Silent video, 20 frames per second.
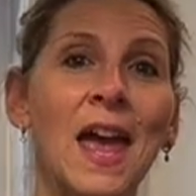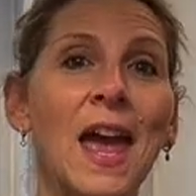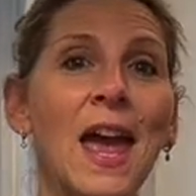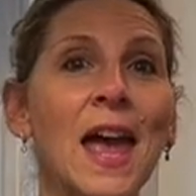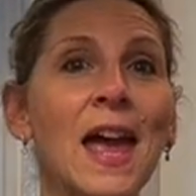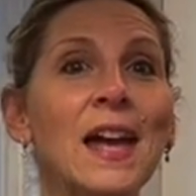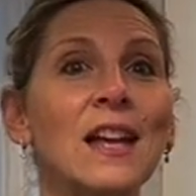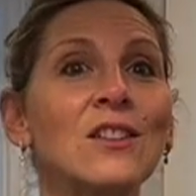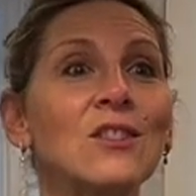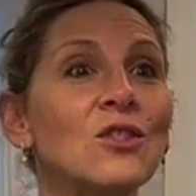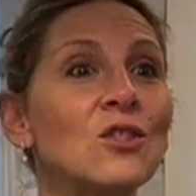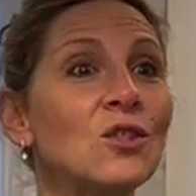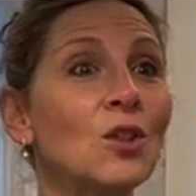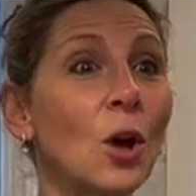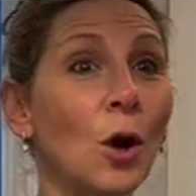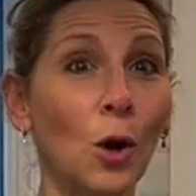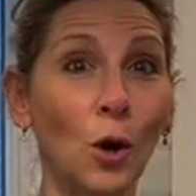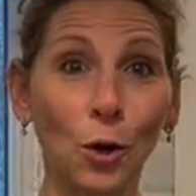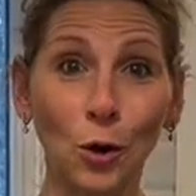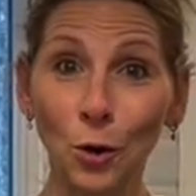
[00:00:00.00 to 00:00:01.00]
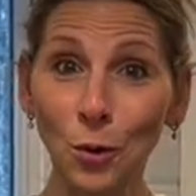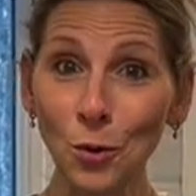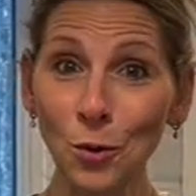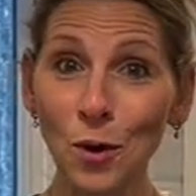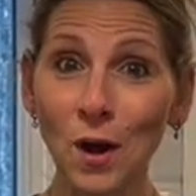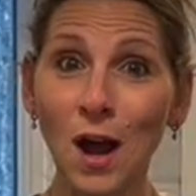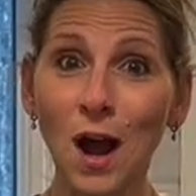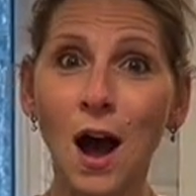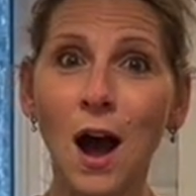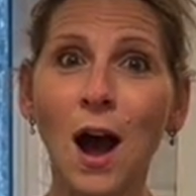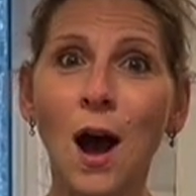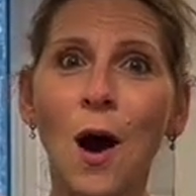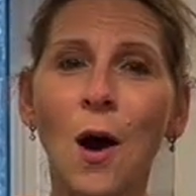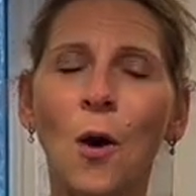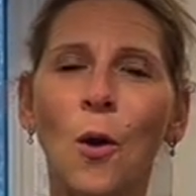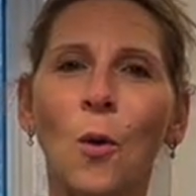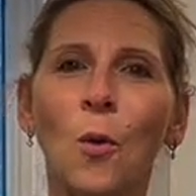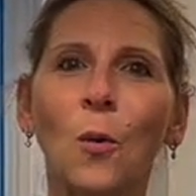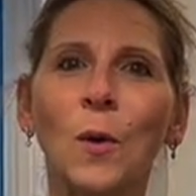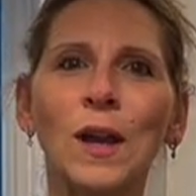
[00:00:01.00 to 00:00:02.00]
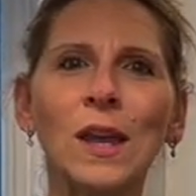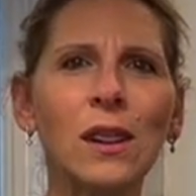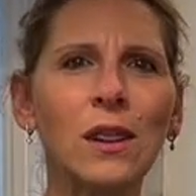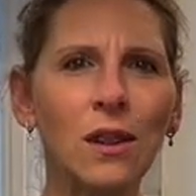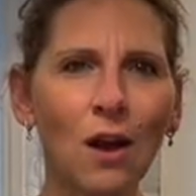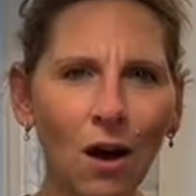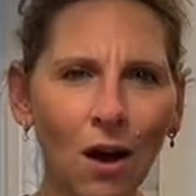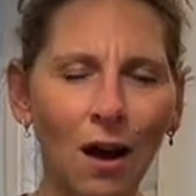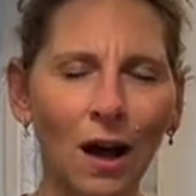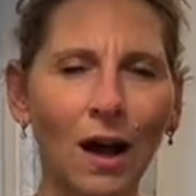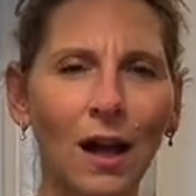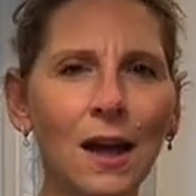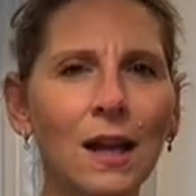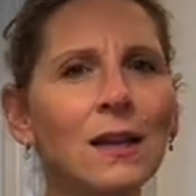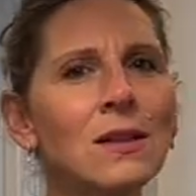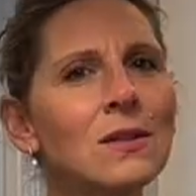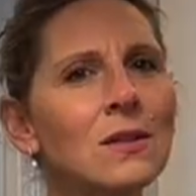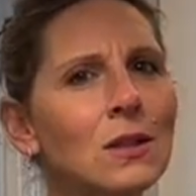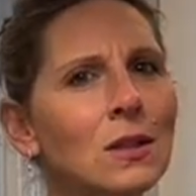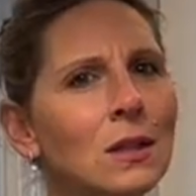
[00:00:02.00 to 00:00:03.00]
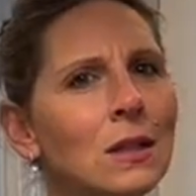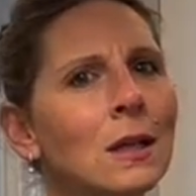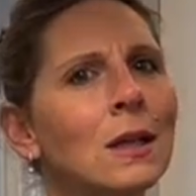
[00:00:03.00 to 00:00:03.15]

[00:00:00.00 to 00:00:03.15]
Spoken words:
And so we thought